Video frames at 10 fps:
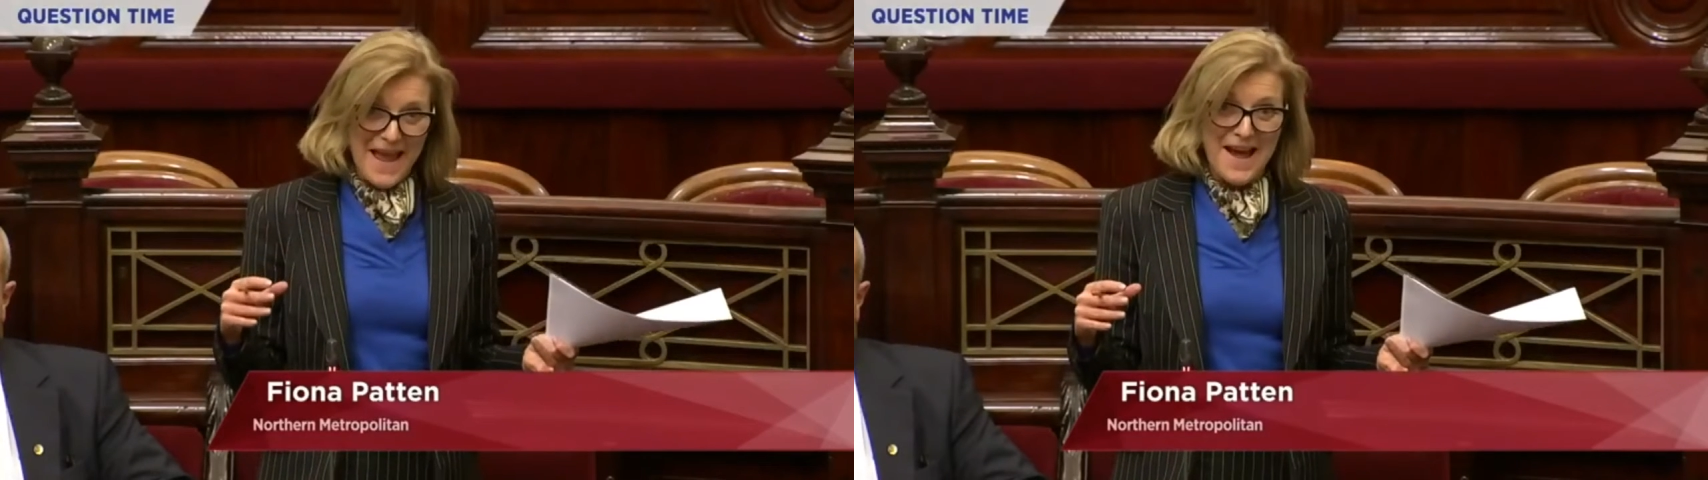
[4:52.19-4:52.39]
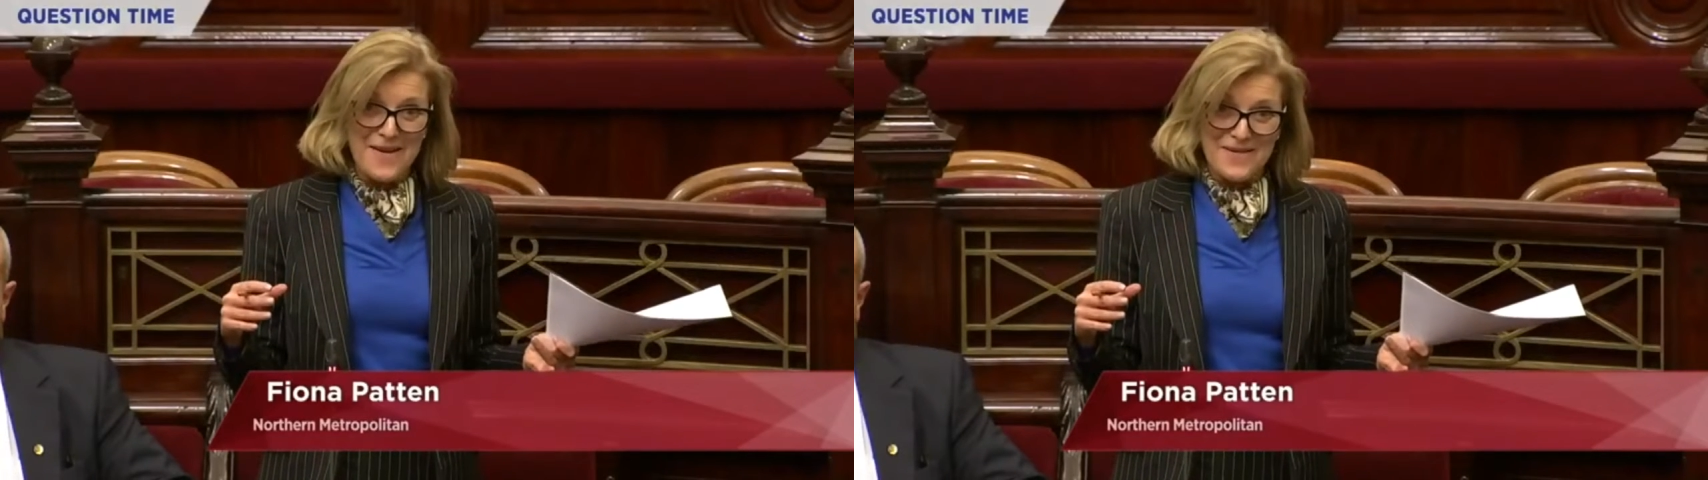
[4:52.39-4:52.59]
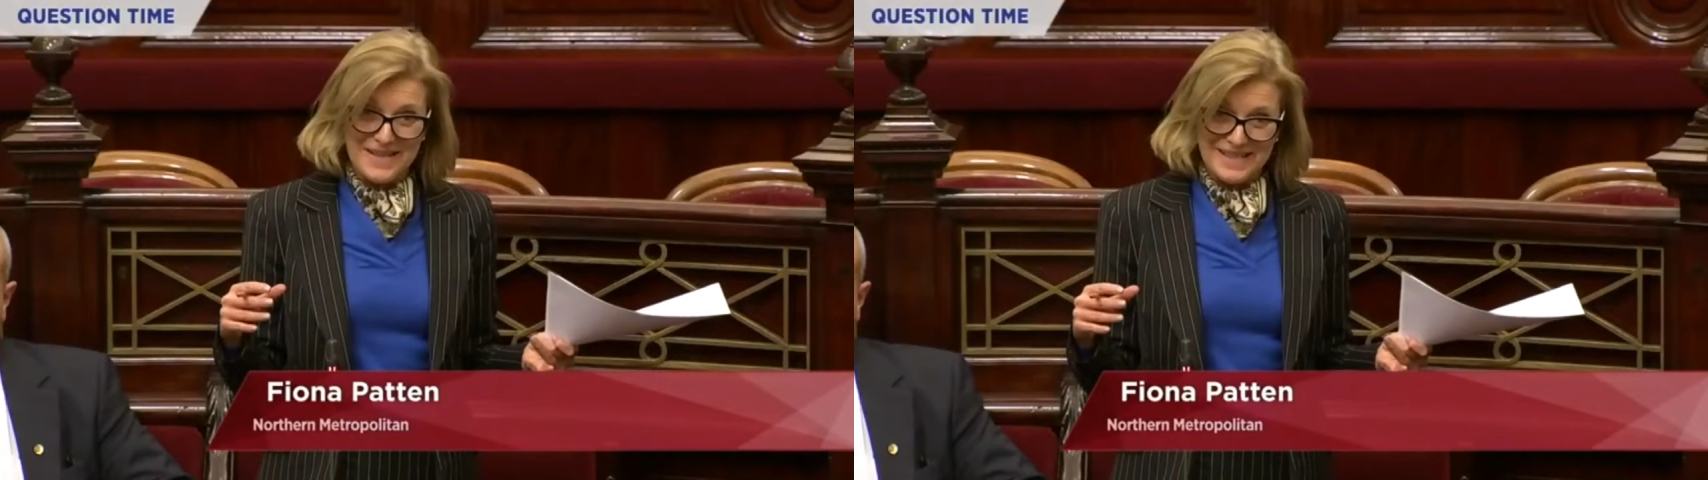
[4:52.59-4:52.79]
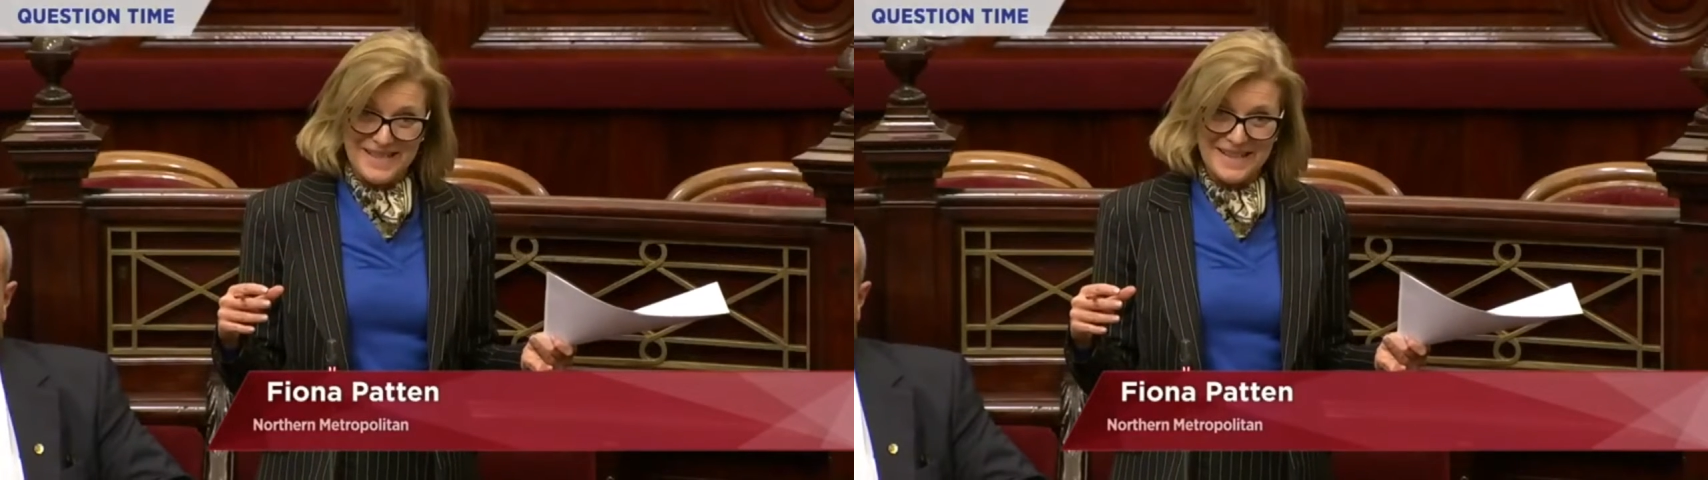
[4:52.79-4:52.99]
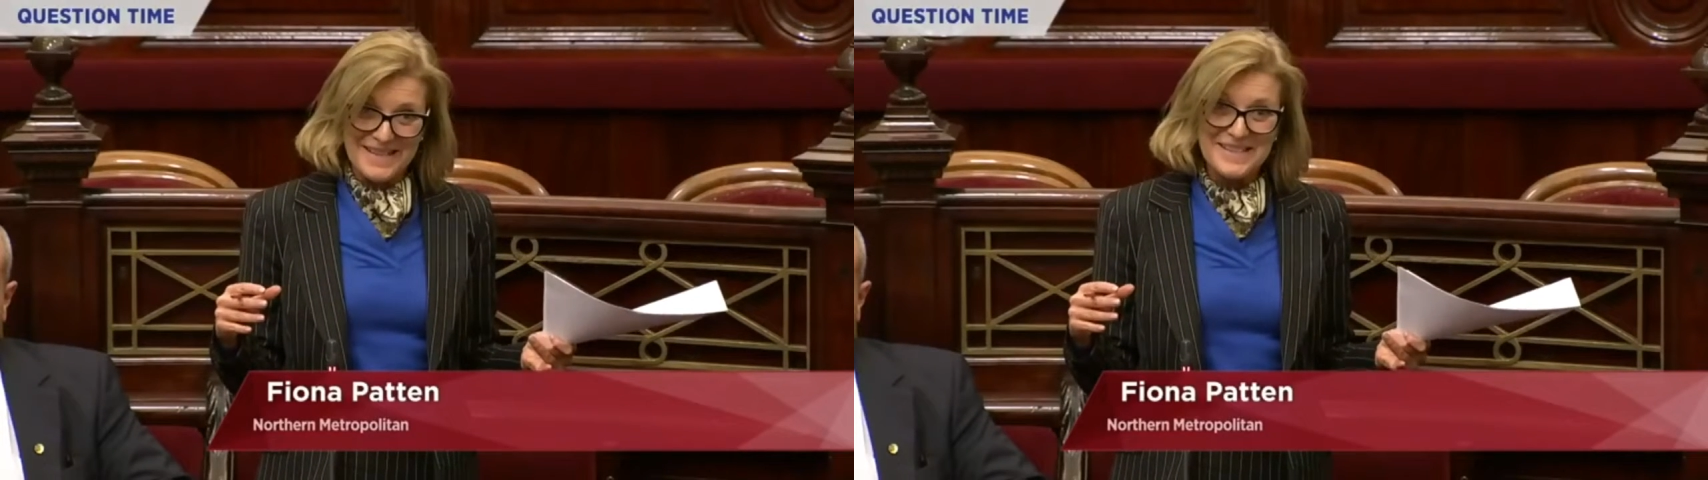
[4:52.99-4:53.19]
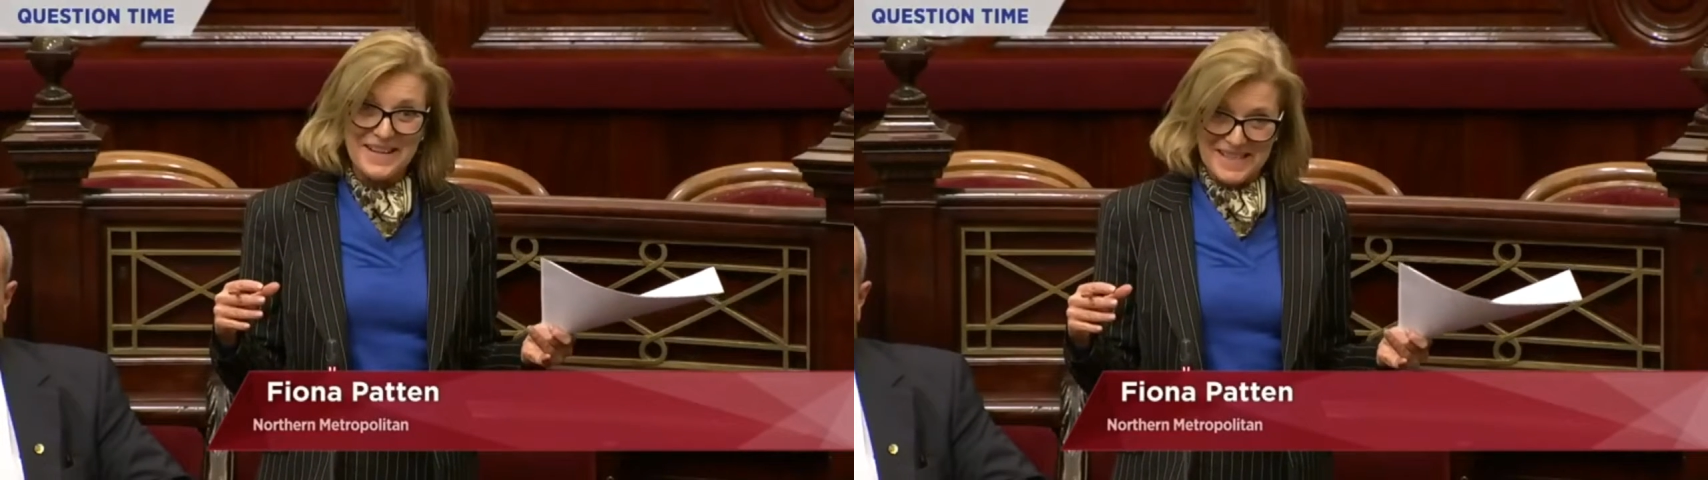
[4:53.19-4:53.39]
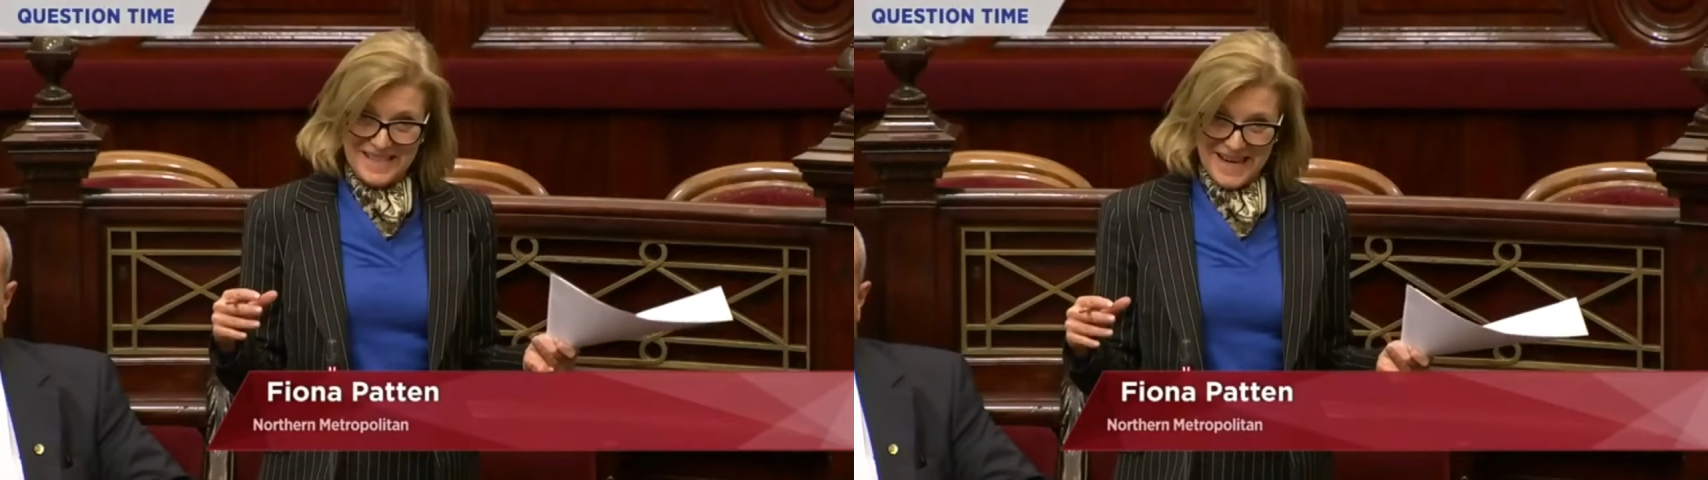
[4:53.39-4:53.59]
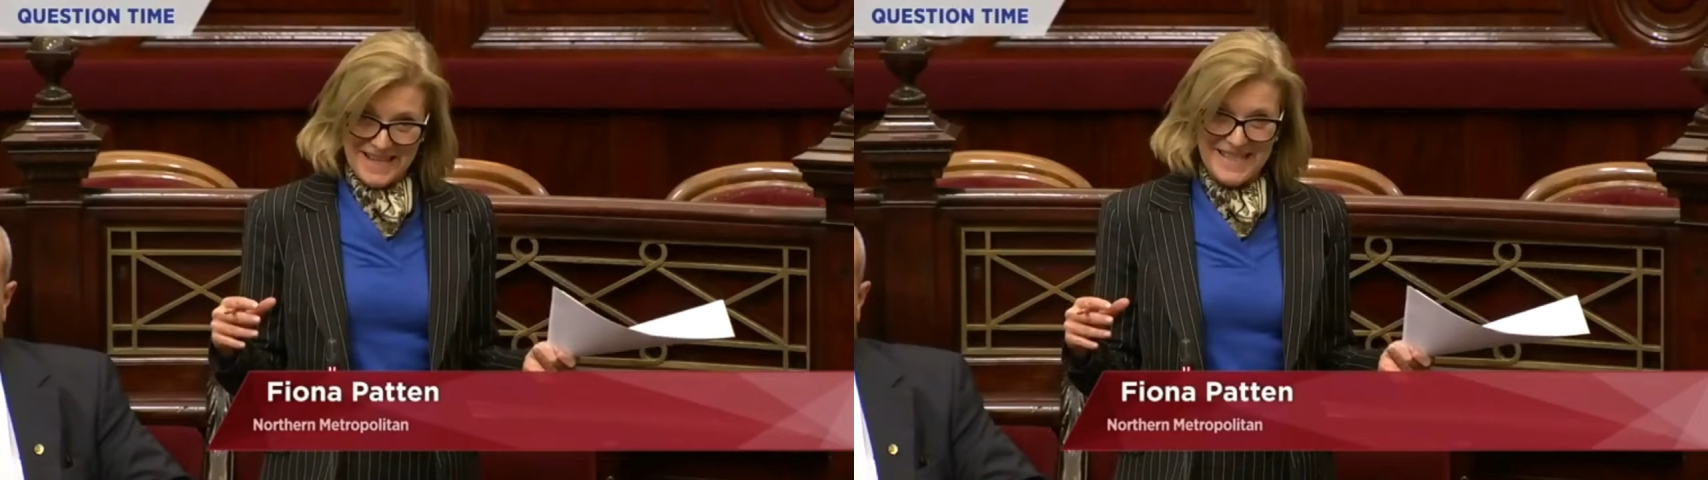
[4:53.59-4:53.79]
hours
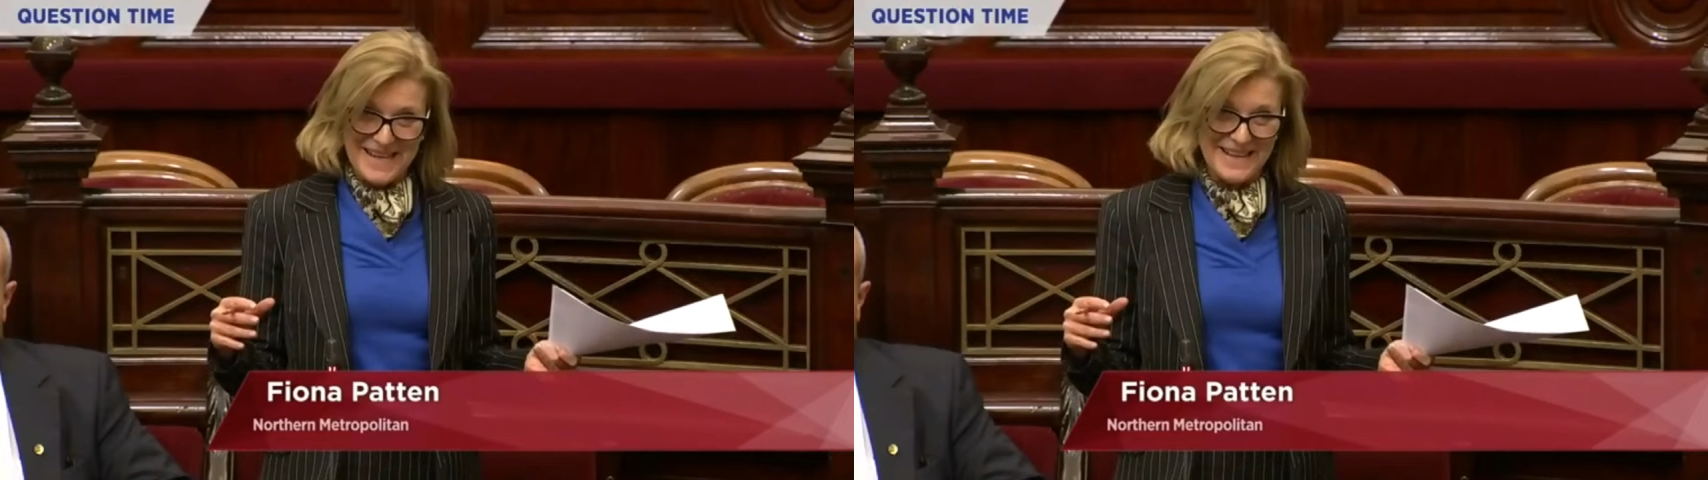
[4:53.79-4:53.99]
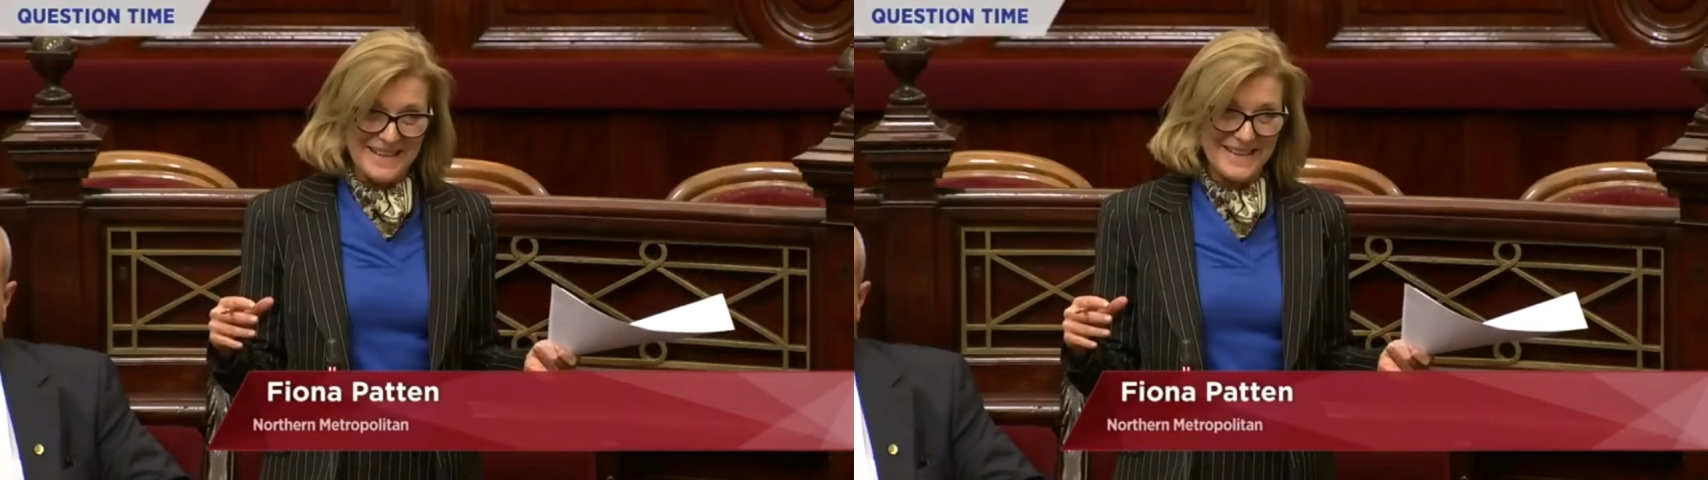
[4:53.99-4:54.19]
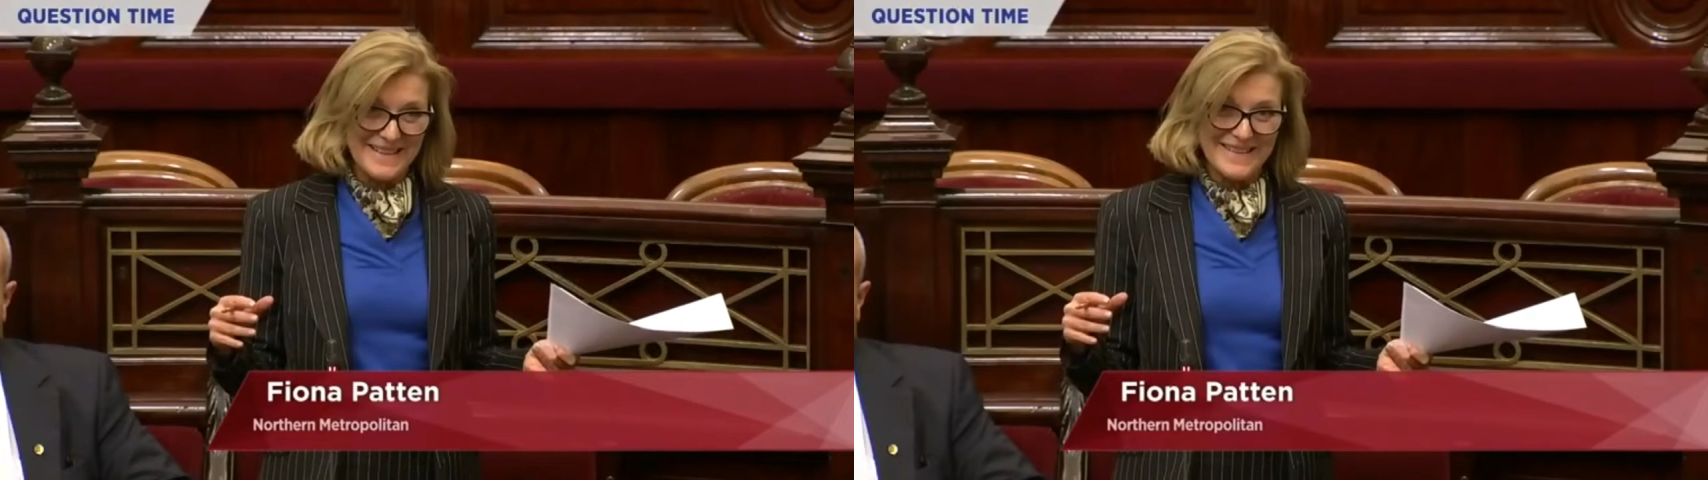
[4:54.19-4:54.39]
dissecting